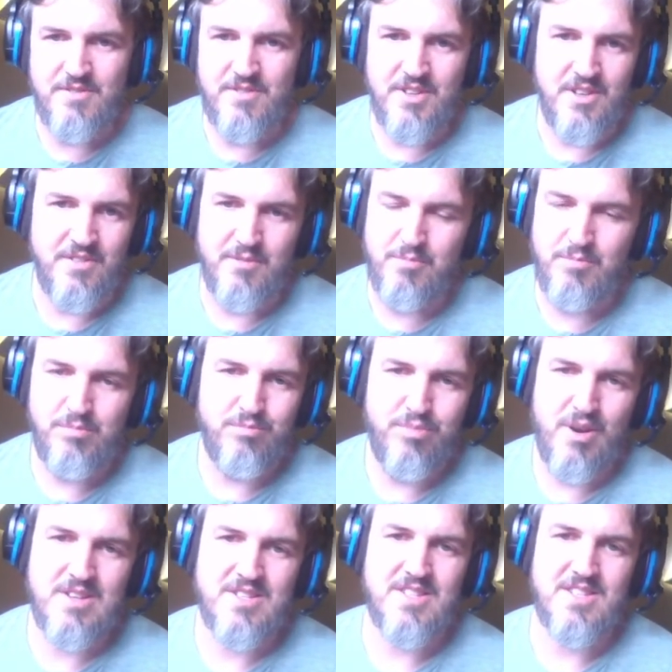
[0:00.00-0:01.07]
If you
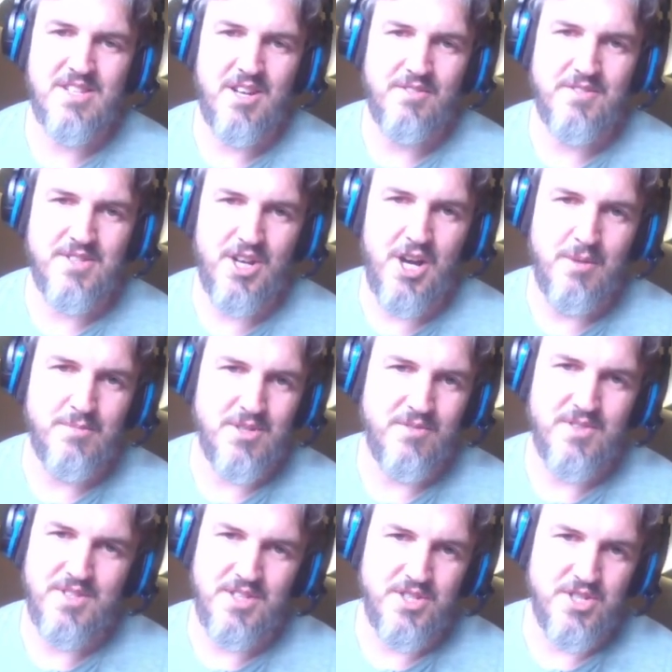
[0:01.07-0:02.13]
press this enough times,
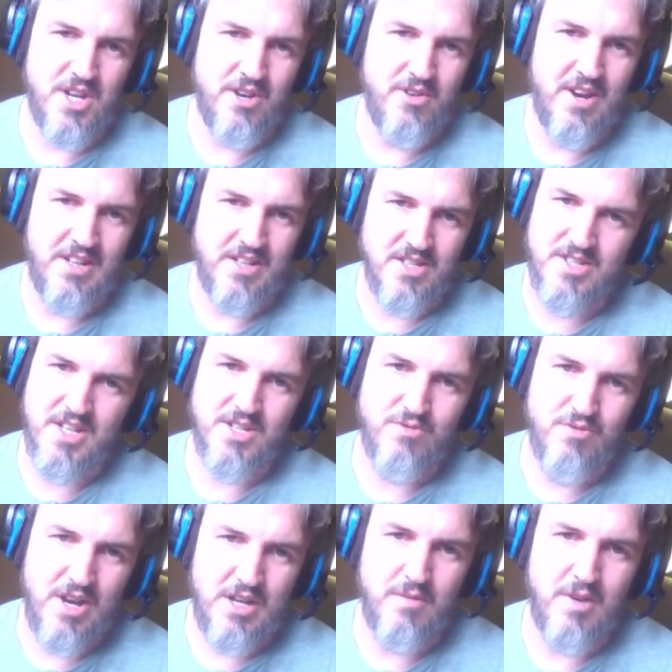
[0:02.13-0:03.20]
obviously it's generating
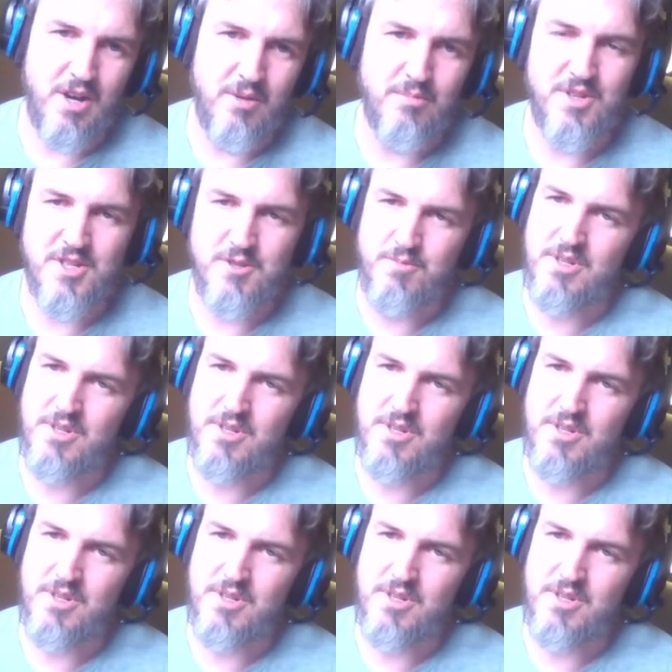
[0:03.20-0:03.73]
6 random numbers.